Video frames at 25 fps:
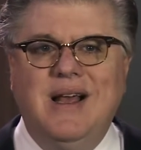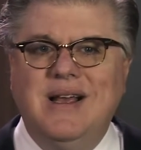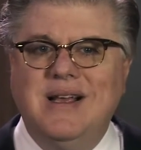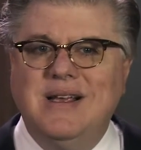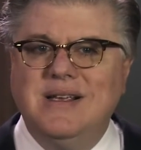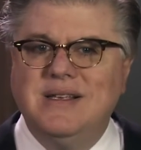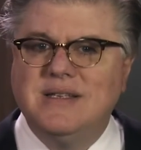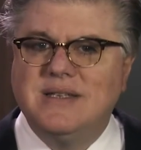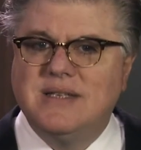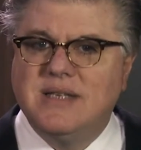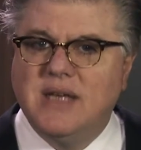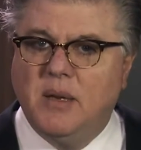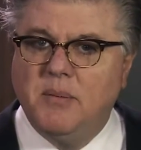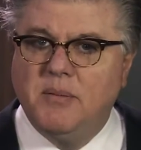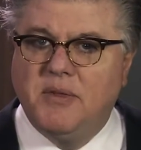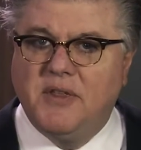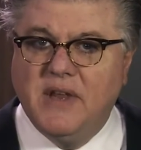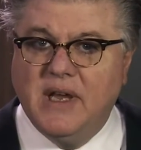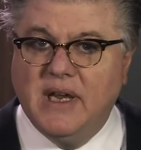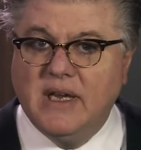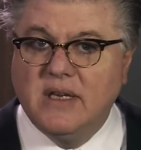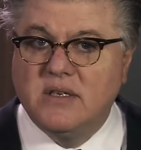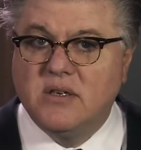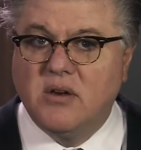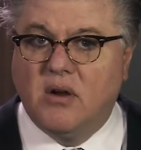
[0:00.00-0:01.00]
Some
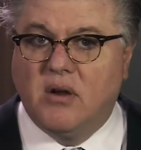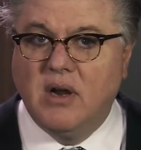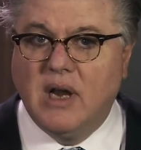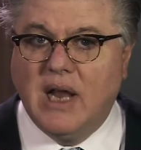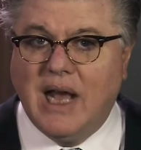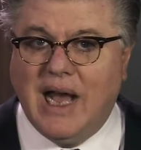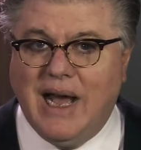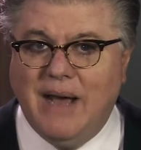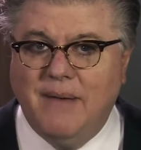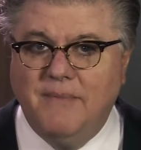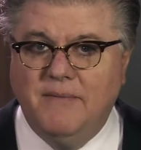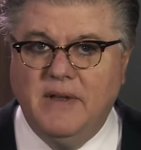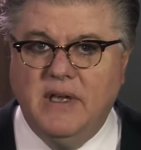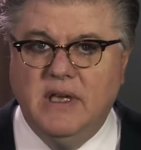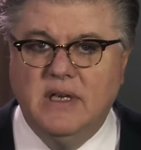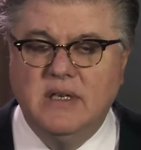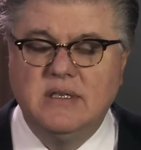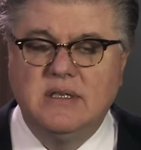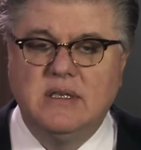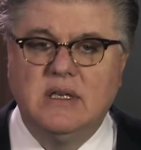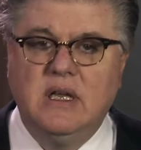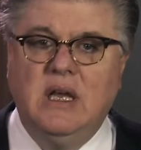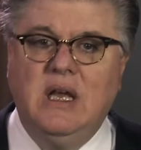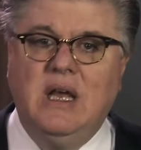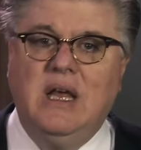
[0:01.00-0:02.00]
things aren't
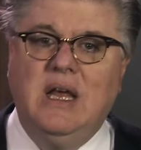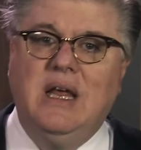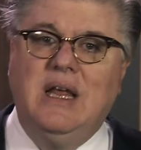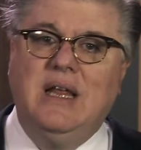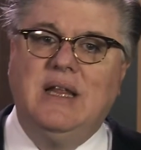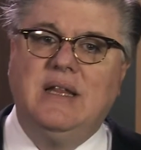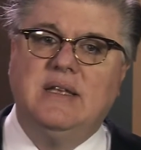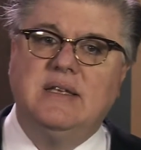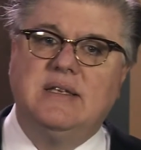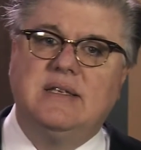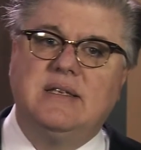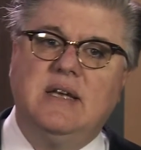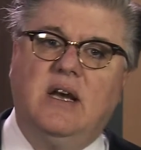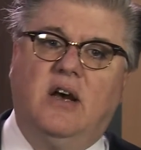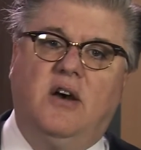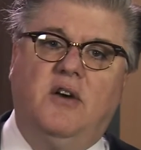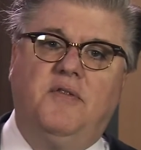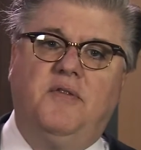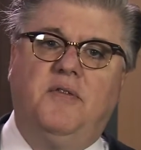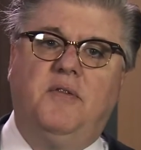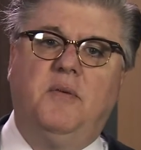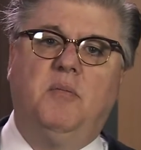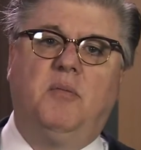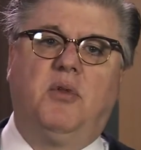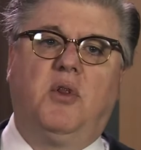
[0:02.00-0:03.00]
obvious. The
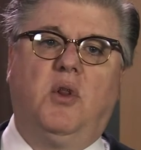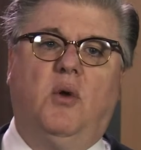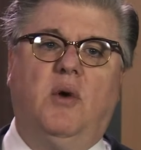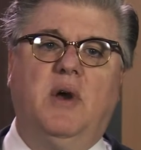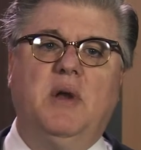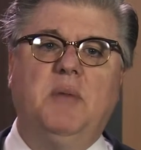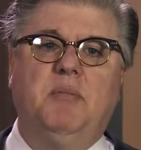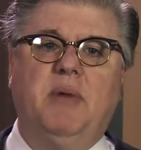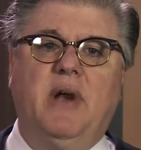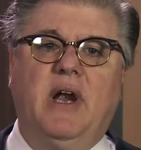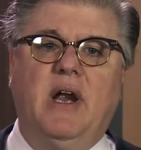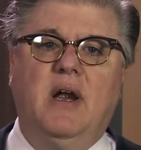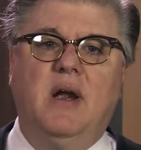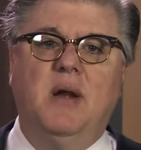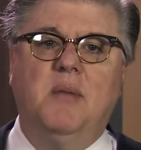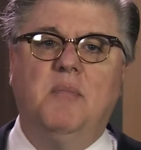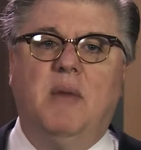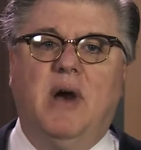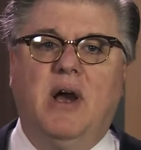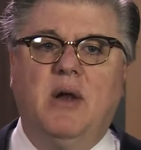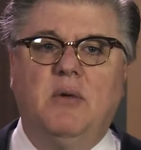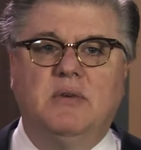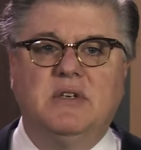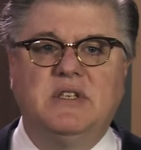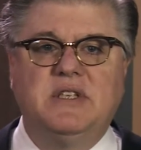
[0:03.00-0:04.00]
self-employed parent
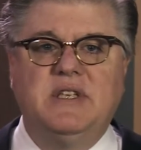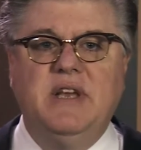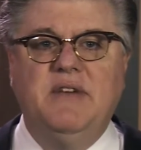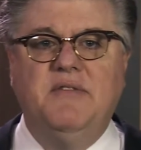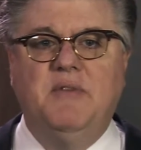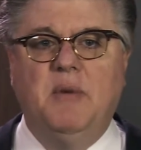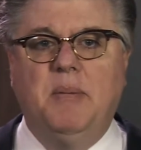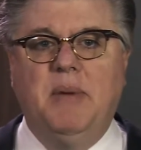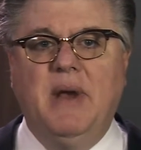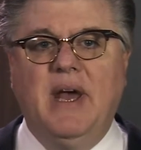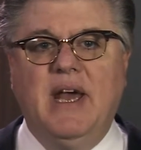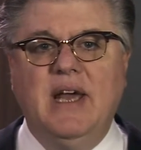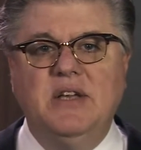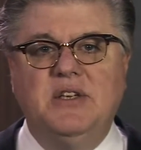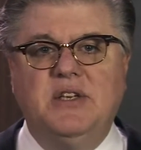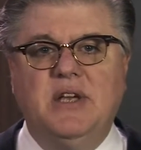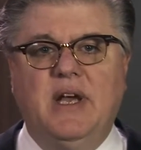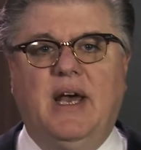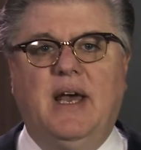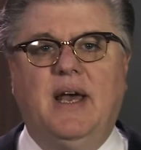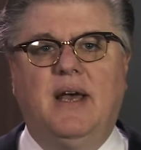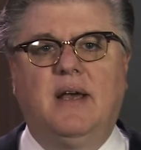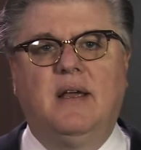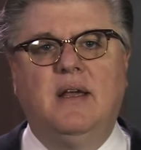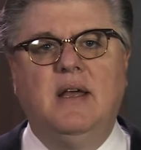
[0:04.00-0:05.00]
might receive a
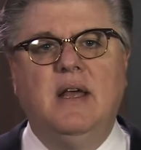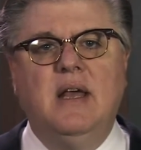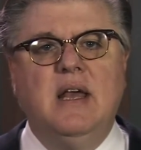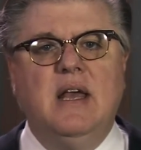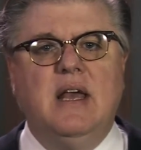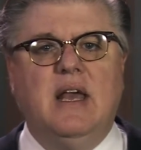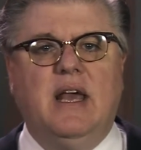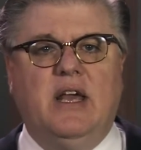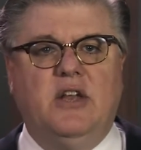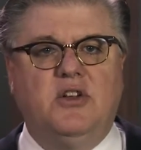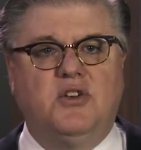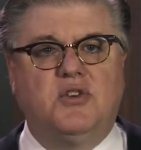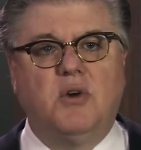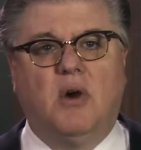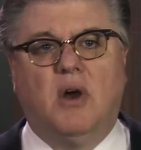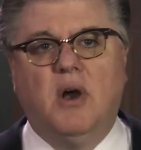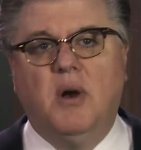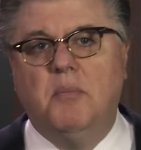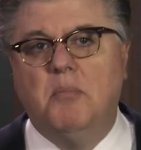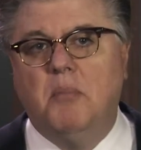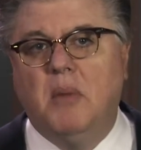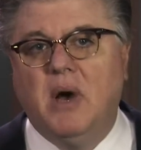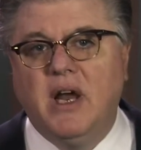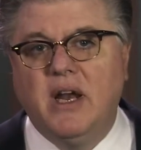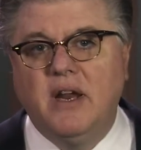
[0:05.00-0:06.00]
paycheck and draw
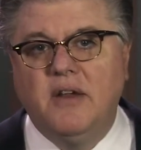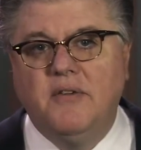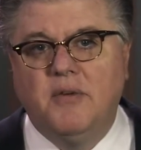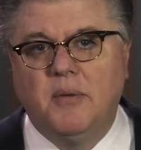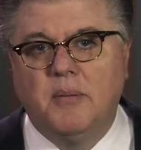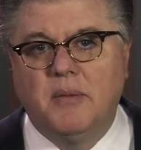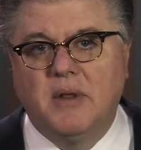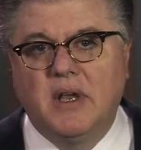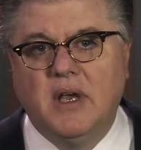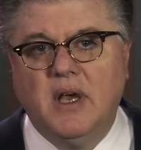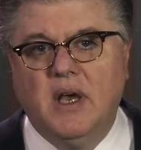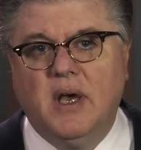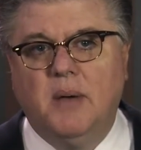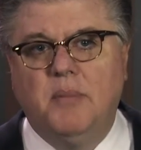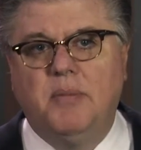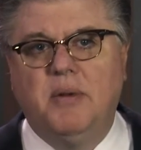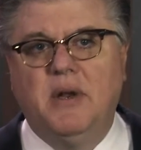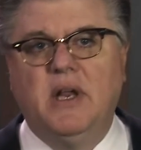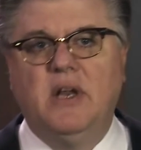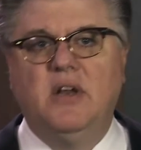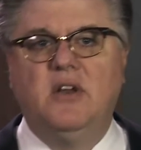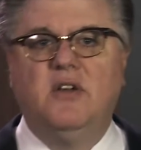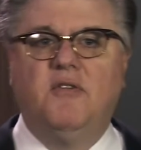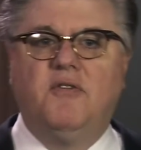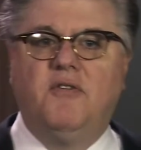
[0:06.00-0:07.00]
money from the
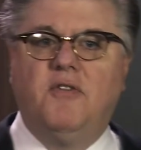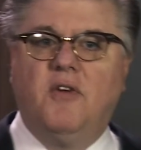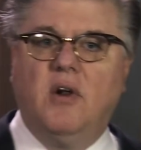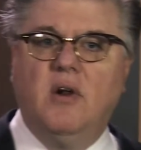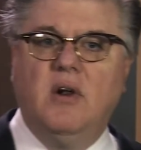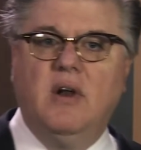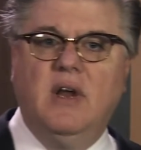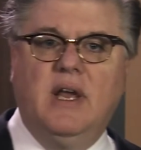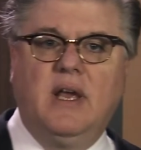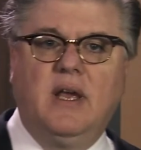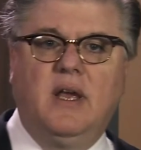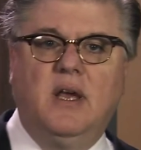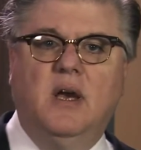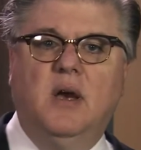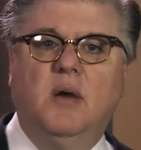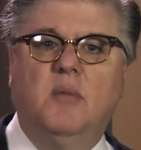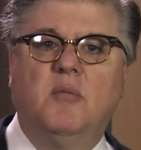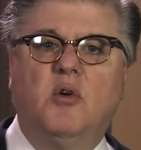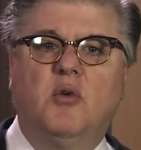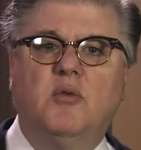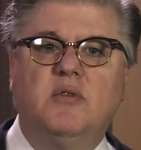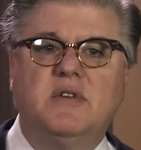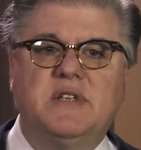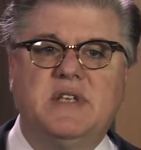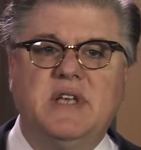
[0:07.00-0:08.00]
company, defer income,
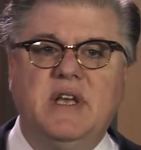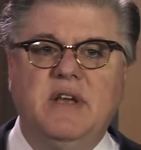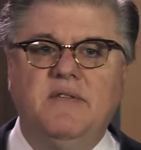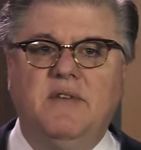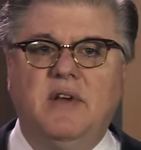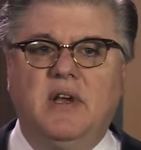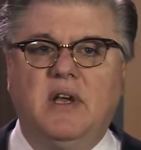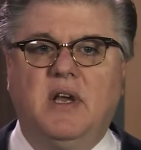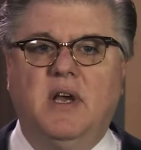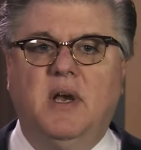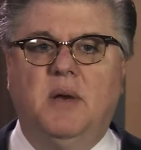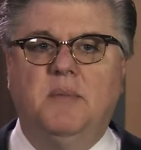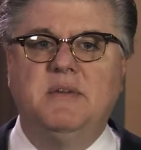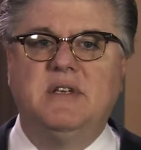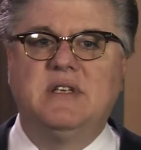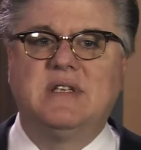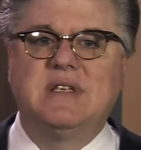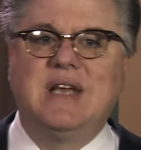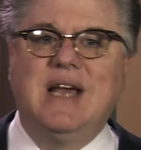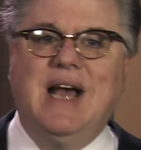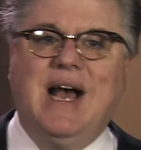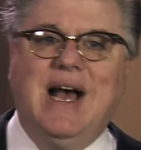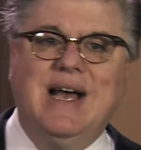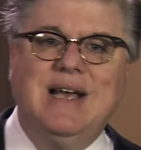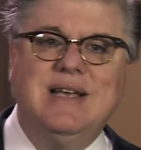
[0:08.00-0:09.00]
or receive income
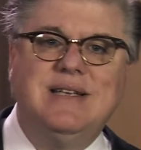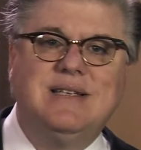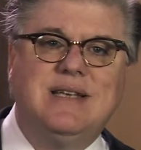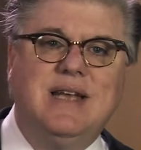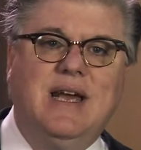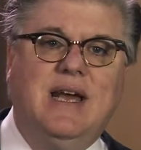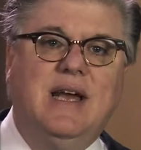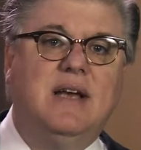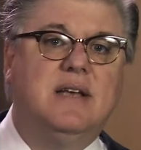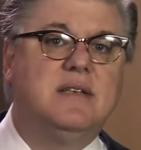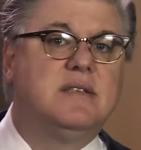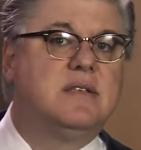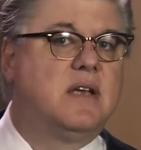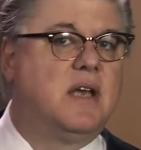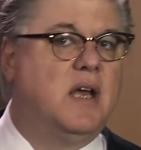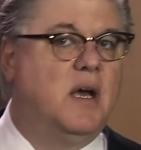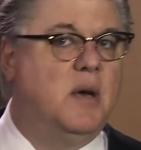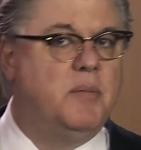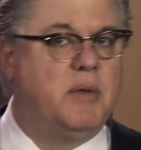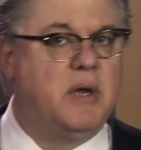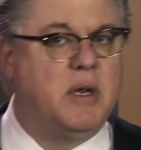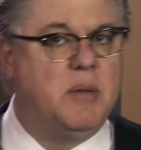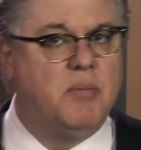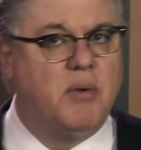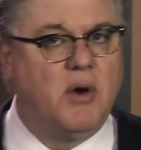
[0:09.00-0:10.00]
disguised as
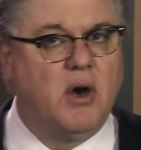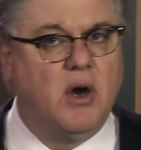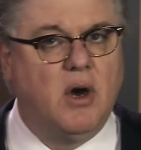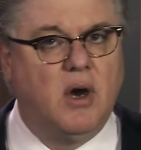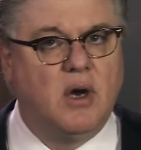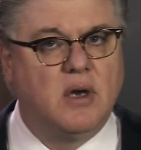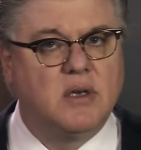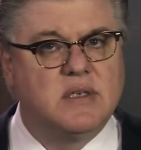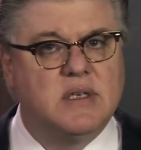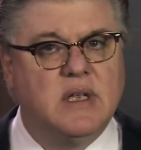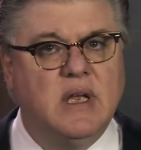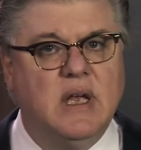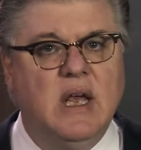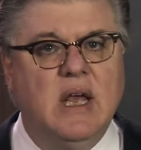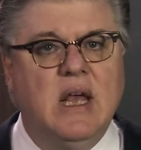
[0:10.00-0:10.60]
company perks.